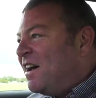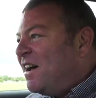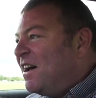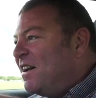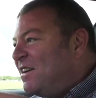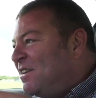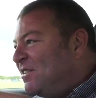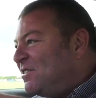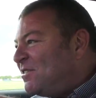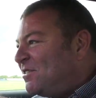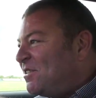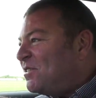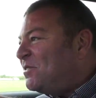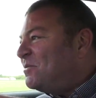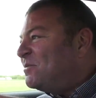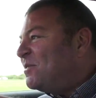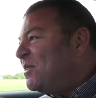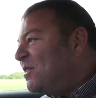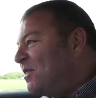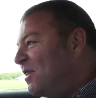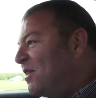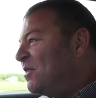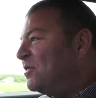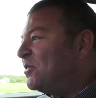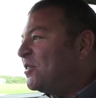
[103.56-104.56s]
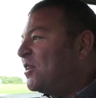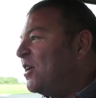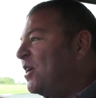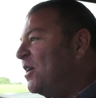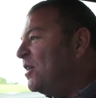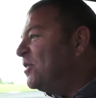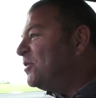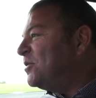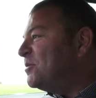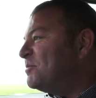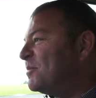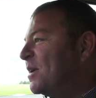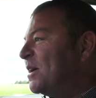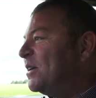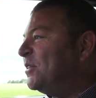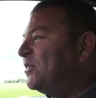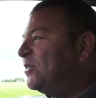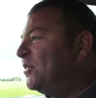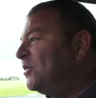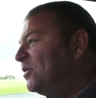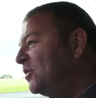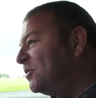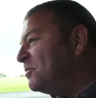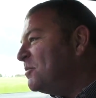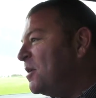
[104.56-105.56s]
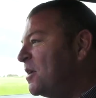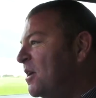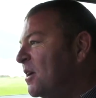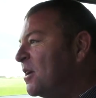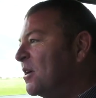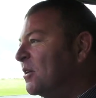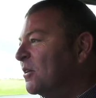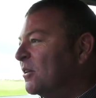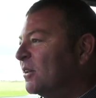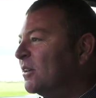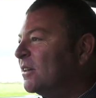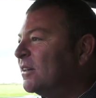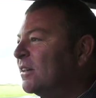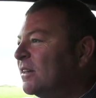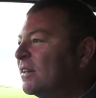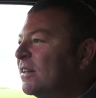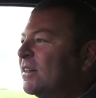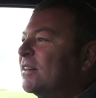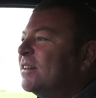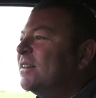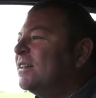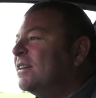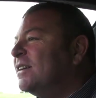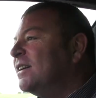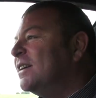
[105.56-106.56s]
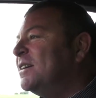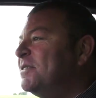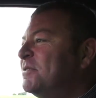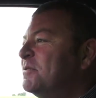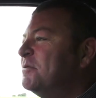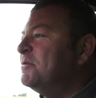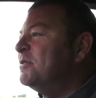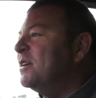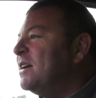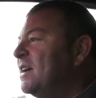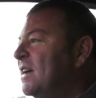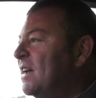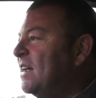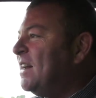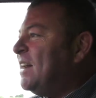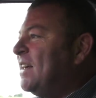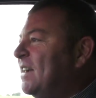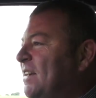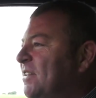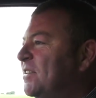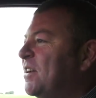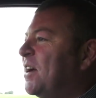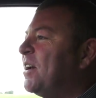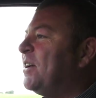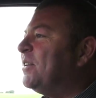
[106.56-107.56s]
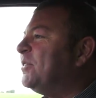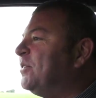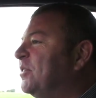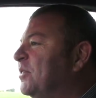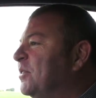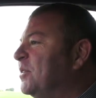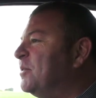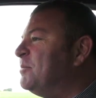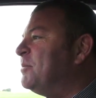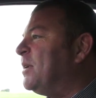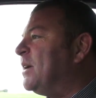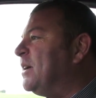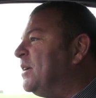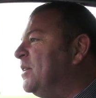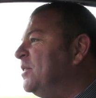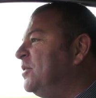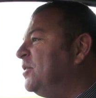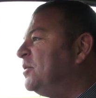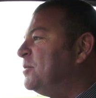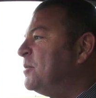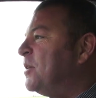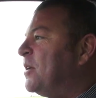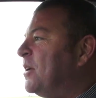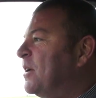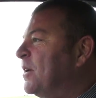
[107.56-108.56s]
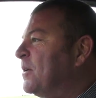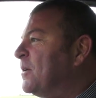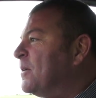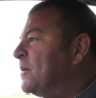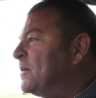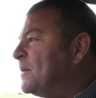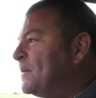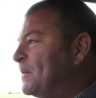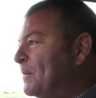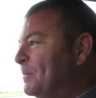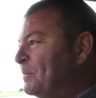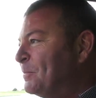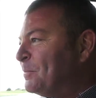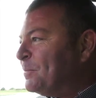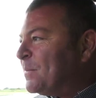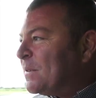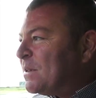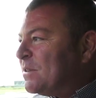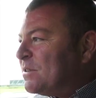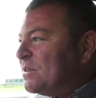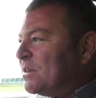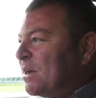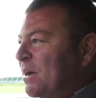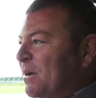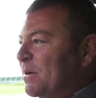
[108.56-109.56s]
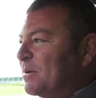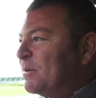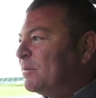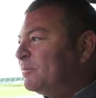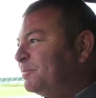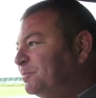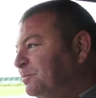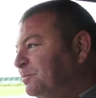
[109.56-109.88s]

And it's just one of those cars that makes you smile. It really does make you smile. So,